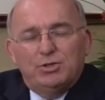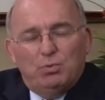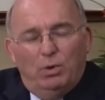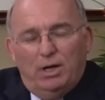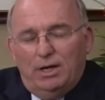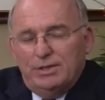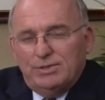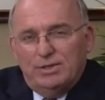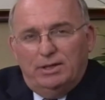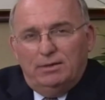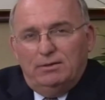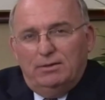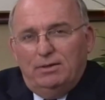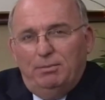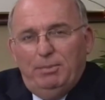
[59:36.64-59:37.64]
and as well
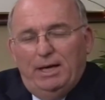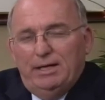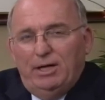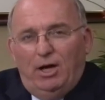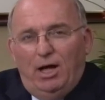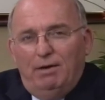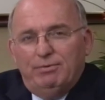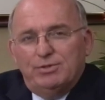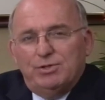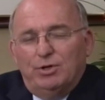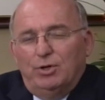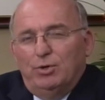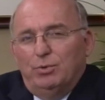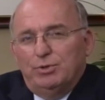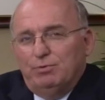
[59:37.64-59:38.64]
as the commanding
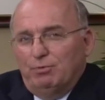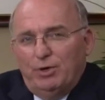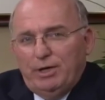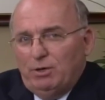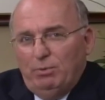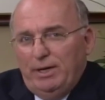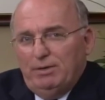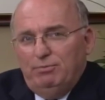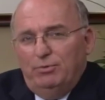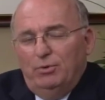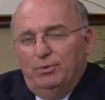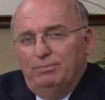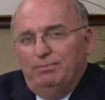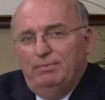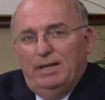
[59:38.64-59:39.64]
officer, who was very
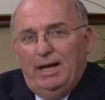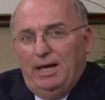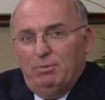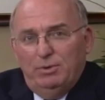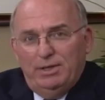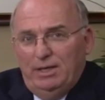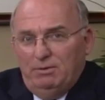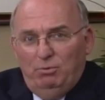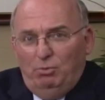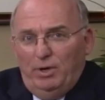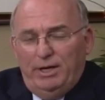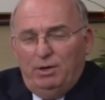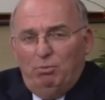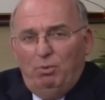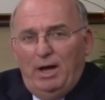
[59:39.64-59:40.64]
grateful that I
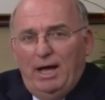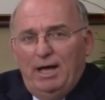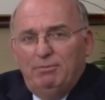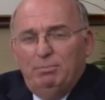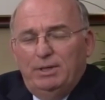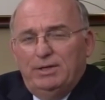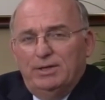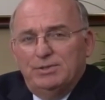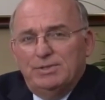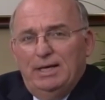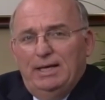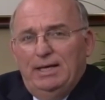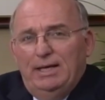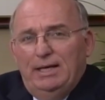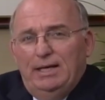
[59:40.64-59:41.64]
had arrived
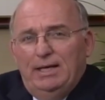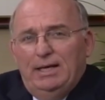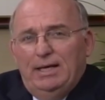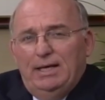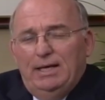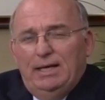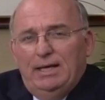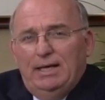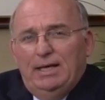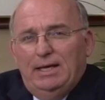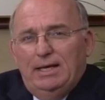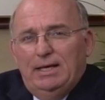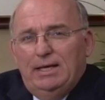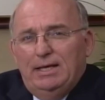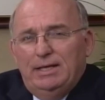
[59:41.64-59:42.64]
because
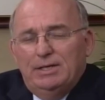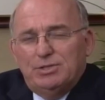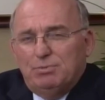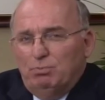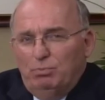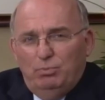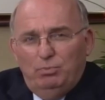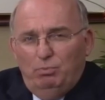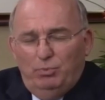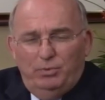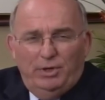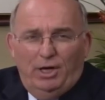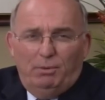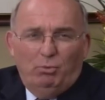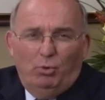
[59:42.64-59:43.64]
his
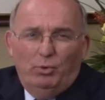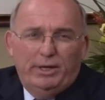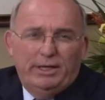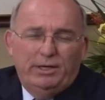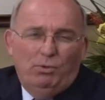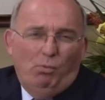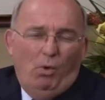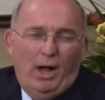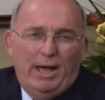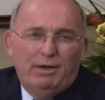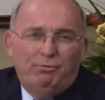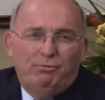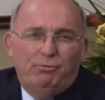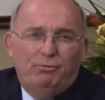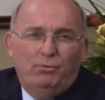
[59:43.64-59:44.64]
young Marine and
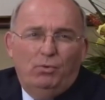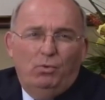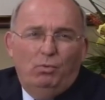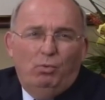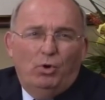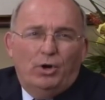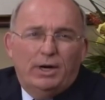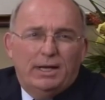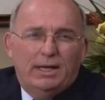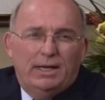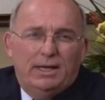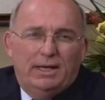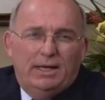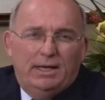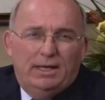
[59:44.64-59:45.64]
wife
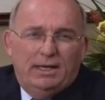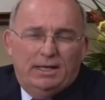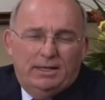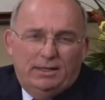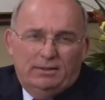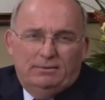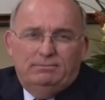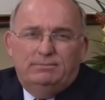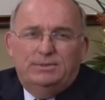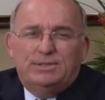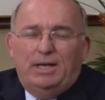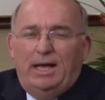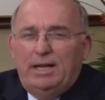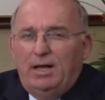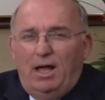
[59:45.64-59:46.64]
were
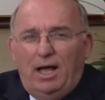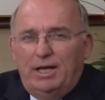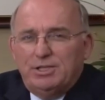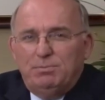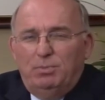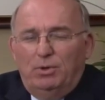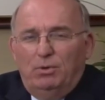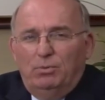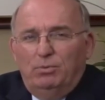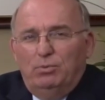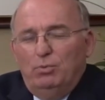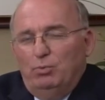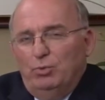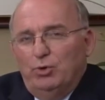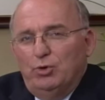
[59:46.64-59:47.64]
inside a
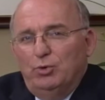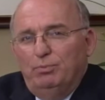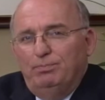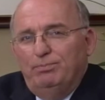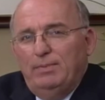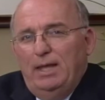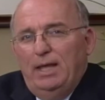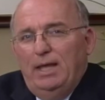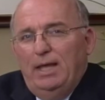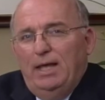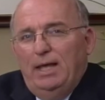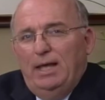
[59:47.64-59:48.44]
hospital room